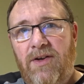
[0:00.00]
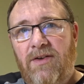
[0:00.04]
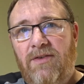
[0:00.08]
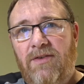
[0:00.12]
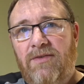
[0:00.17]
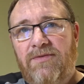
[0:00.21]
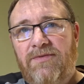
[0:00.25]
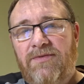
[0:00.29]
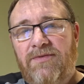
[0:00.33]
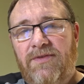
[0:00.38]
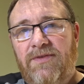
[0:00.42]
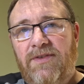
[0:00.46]

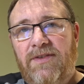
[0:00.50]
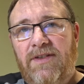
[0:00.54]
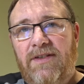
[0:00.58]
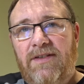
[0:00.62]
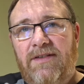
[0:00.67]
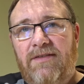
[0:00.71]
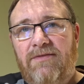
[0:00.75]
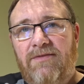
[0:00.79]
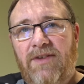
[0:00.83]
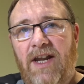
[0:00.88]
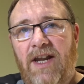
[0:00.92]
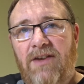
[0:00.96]
of
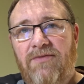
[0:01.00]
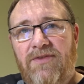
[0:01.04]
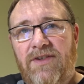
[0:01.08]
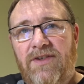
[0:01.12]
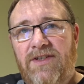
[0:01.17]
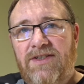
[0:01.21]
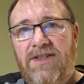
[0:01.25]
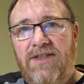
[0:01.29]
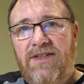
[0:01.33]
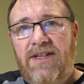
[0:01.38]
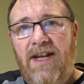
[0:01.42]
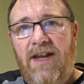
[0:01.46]

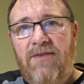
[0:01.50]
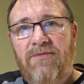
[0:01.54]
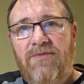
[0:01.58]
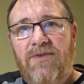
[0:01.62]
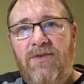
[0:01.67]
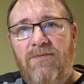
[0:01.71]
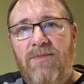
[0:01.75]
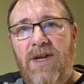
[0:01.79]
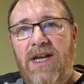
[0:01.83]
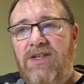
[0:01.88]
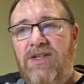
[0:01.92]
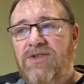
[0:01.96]
reference and
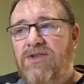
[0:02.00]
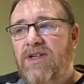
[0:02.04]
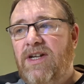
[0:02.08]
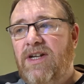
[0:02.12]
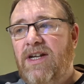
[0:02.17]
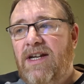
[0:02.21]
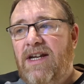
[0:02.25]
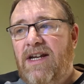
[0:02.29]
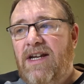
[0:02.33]
information,